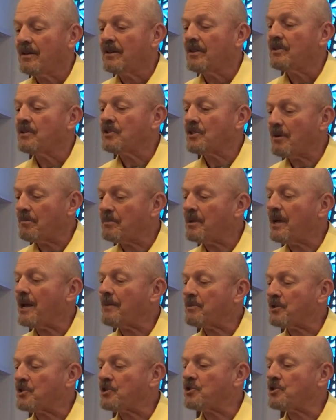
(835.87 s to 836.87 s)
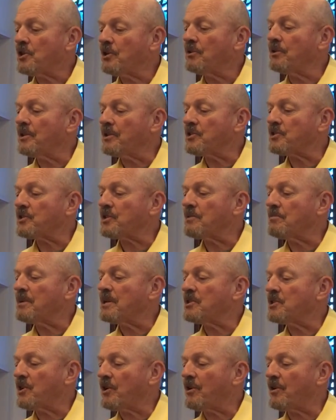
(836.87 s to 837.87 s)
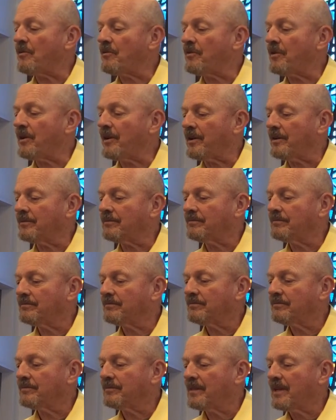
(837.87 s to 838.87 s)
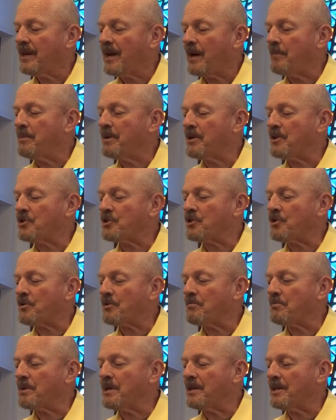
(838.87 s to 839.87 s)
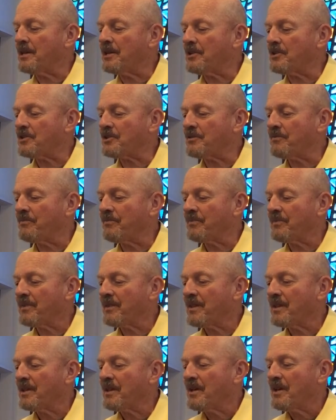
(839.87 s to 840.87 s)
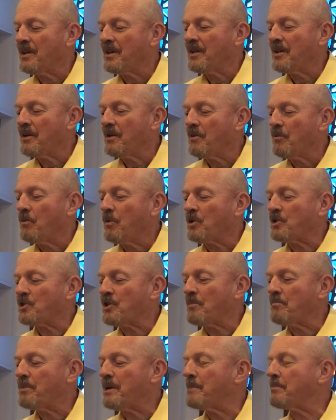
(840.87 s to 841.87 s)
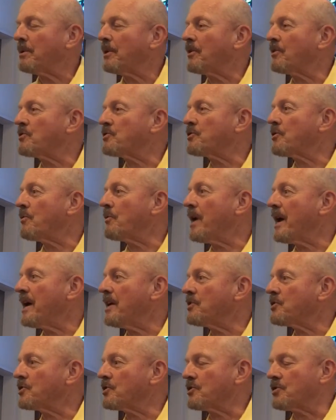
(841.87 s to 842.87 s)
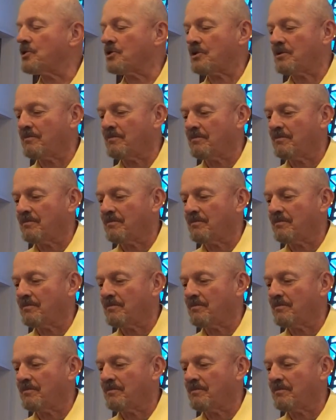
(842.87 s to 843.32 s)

Sometimes stillness can be terrifying. I've been in certain meetings where some people are so anxious